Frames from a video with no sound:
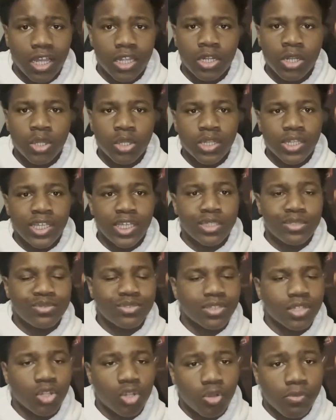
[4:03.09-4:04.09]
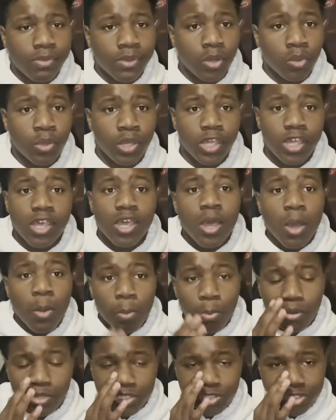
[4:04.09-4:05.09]
know the East was a little bit weak,
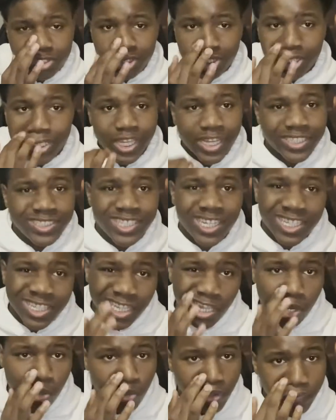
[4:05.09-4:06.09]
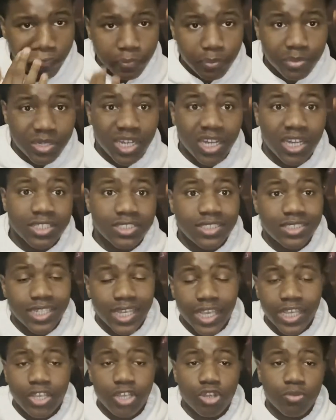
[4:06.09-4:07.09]
but you still can't take that away from a
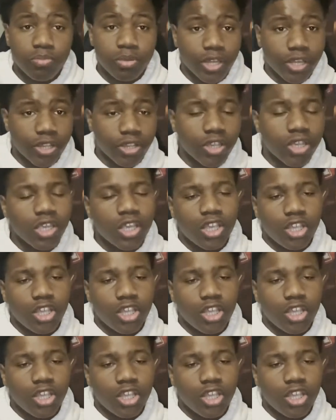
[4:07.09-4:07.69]
second-year player.